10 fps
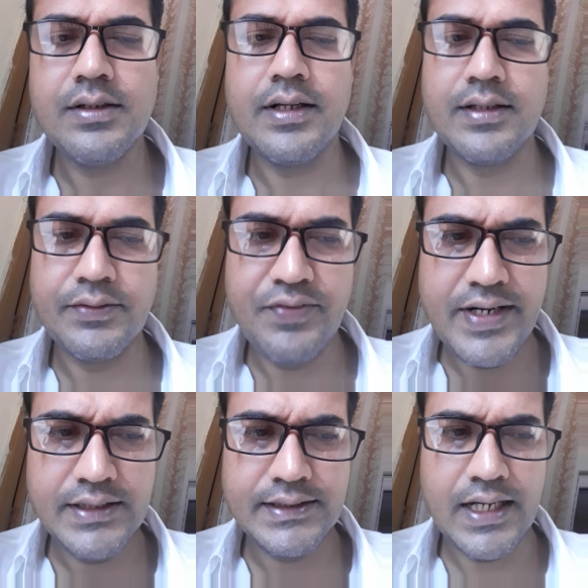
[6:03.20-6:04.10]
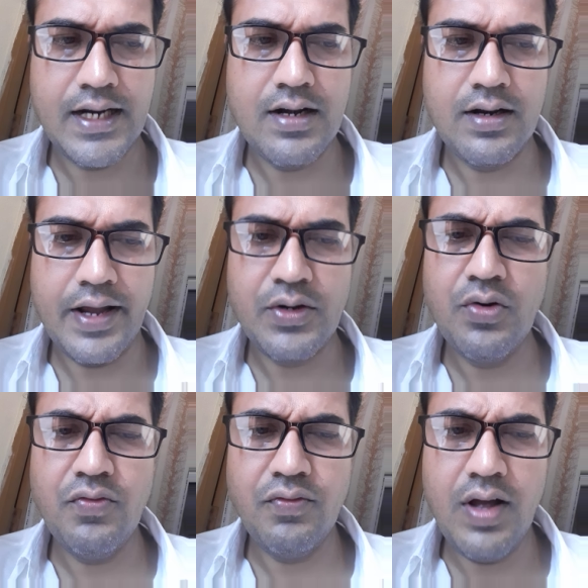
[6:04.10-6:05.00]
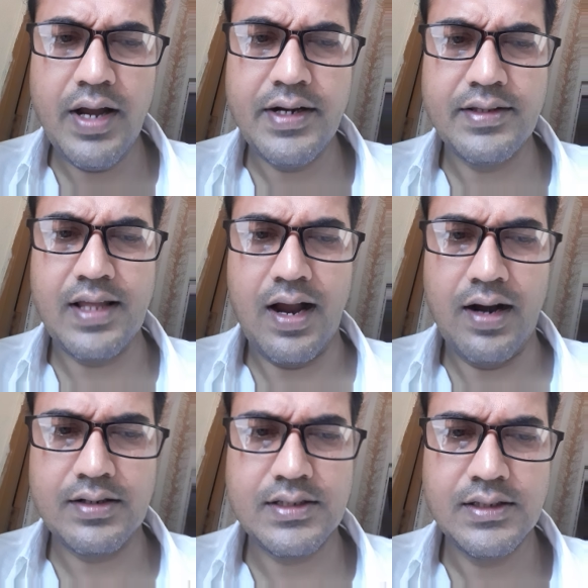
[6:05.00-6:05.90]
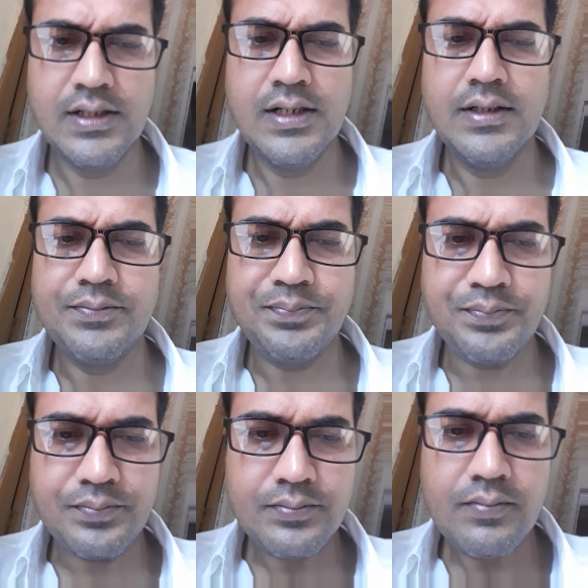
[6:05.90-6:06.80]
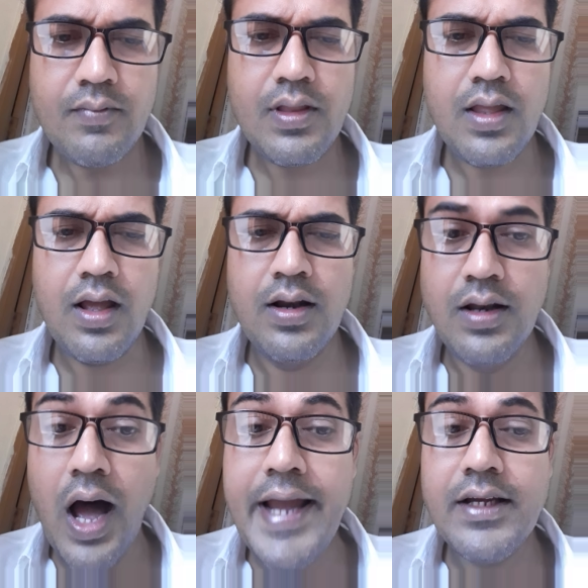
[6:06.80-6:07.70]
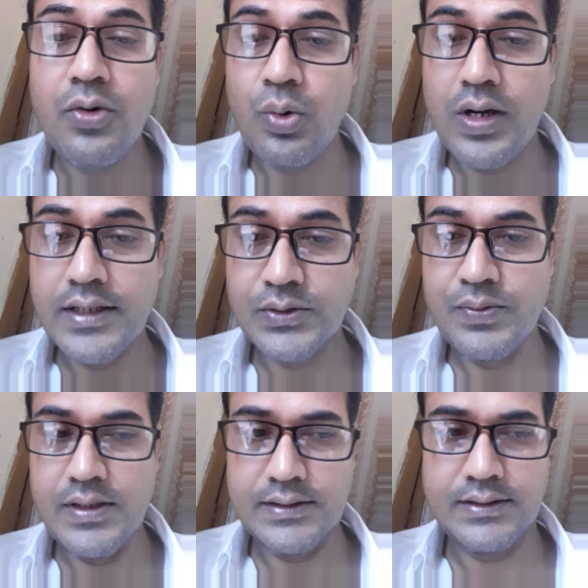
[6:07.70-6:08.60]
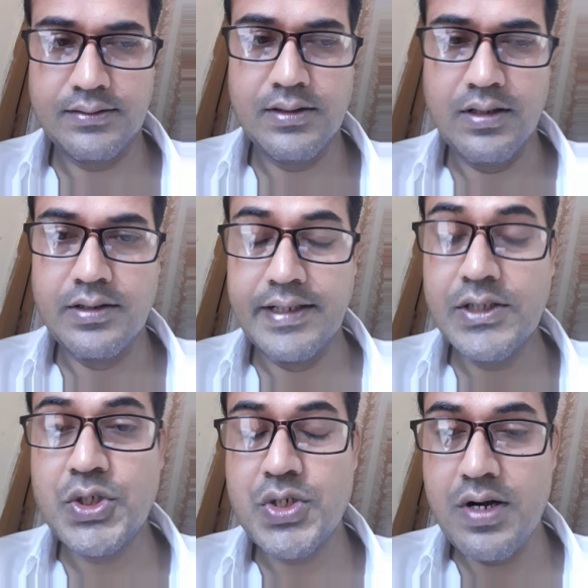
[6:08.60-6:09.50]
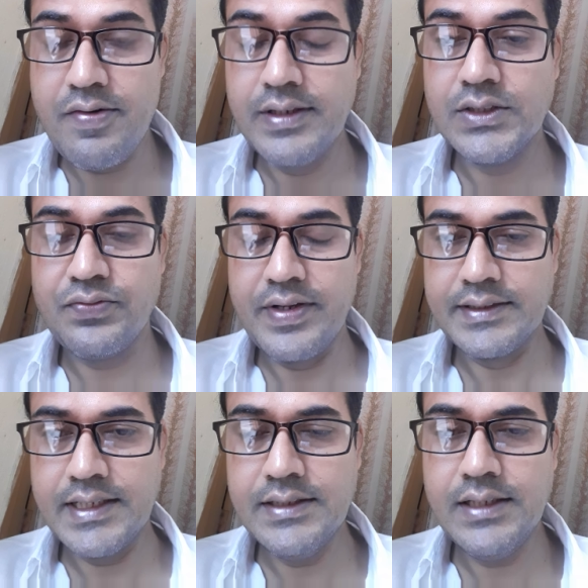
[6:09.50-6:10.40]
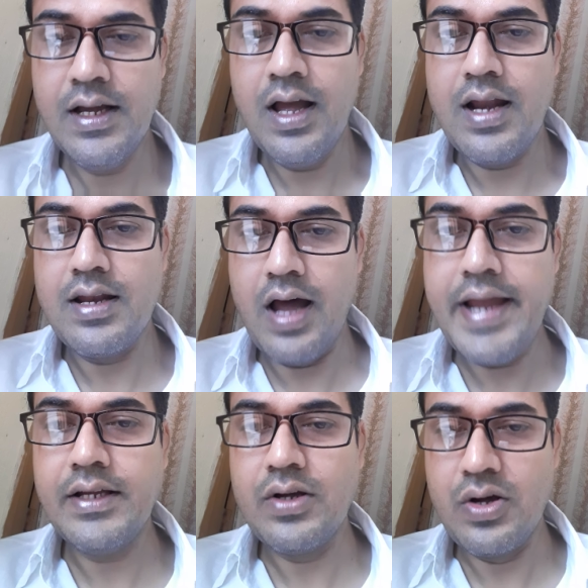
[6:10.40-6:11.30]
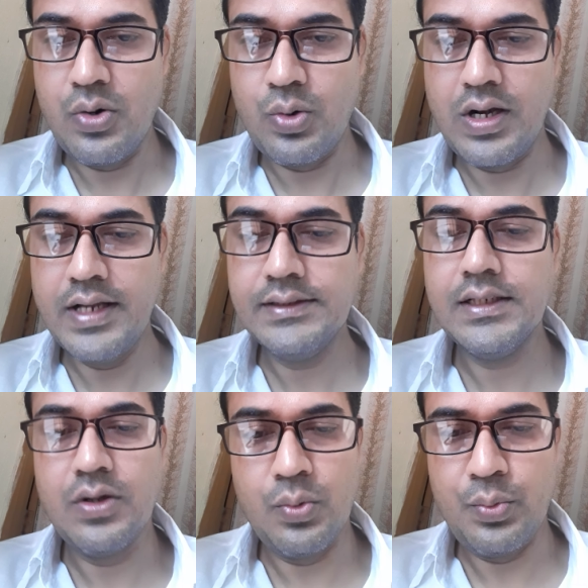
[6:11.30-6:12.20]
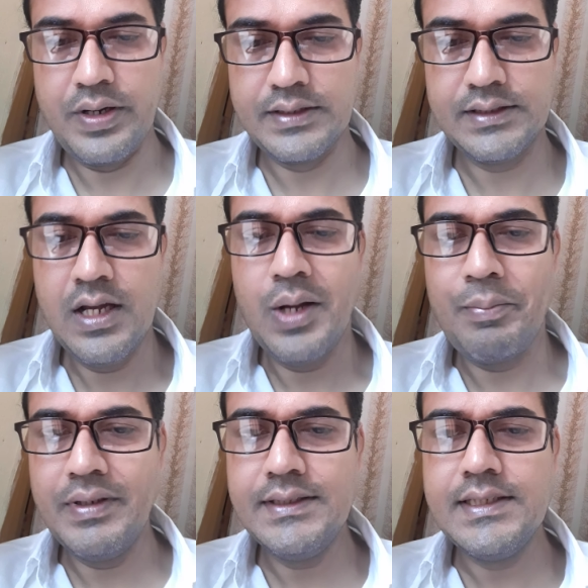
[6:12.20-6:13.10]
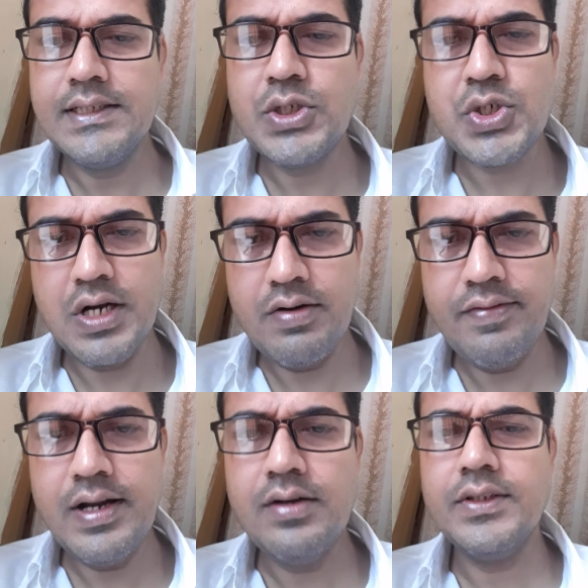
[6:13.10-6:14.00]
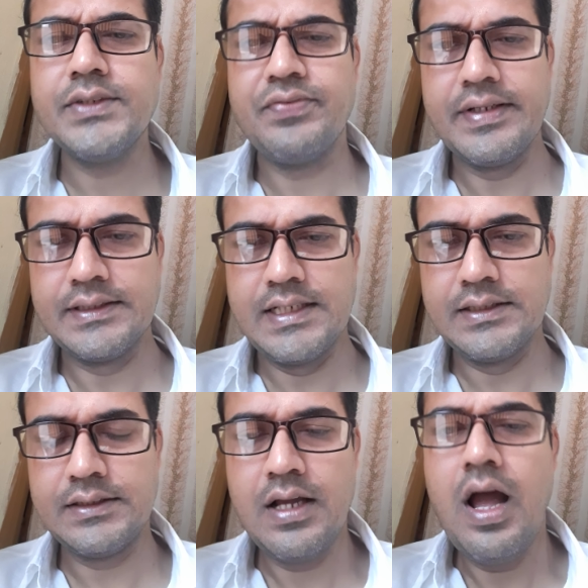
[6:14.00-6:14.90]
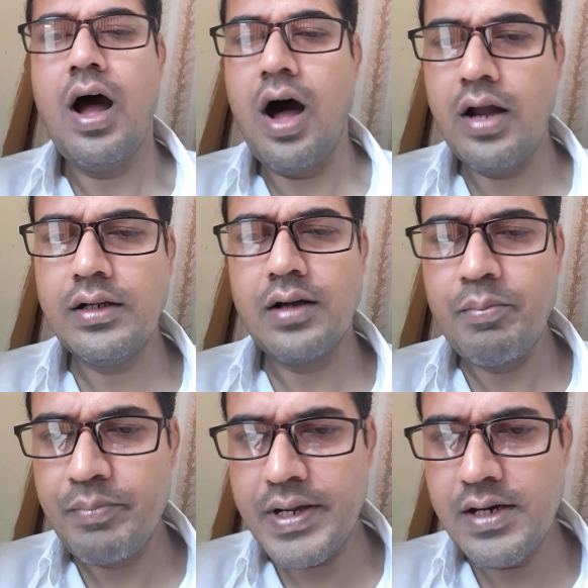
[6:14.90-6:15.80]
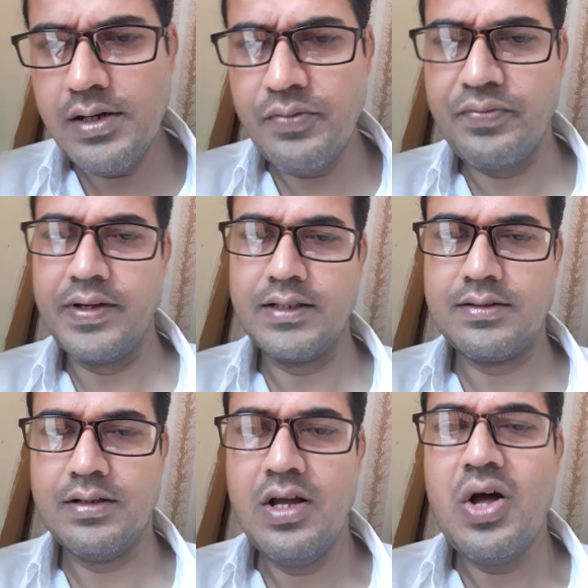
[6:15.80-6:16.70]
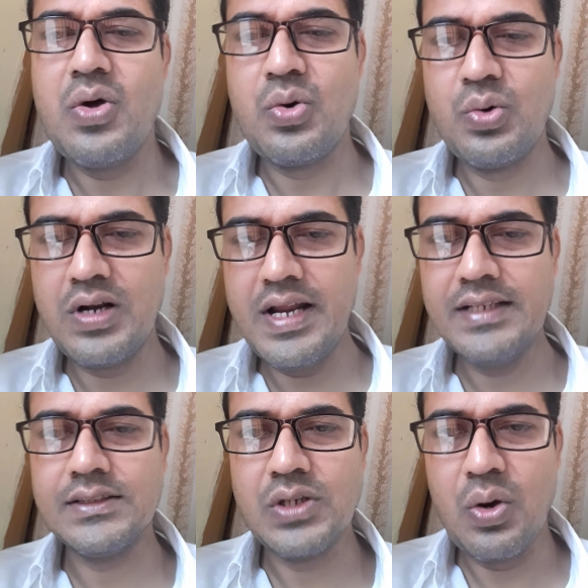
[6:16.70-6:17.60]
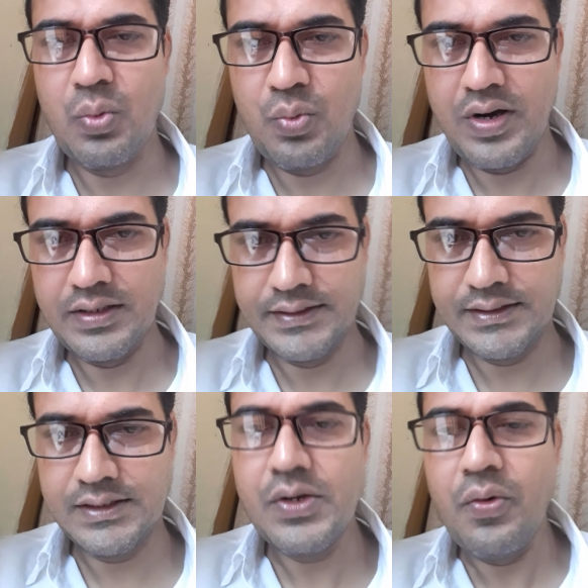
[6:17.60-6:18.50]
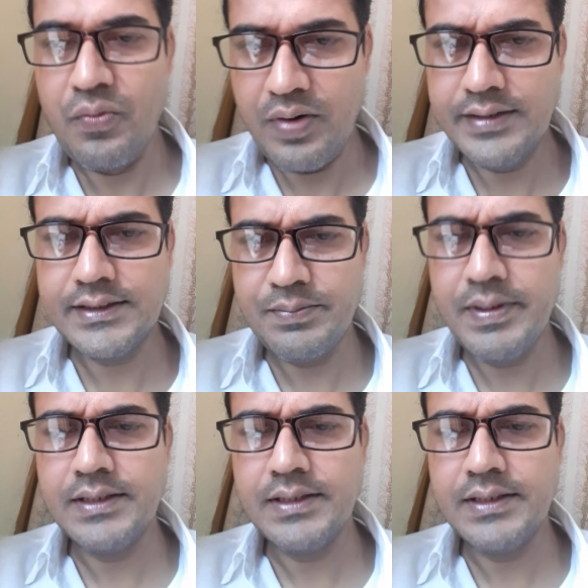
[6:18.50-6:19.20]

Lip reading: in the very second line you'll find that like rootless weeds, these children's faces like rootless weeds, means these children's faces are compared with rootless weeds means,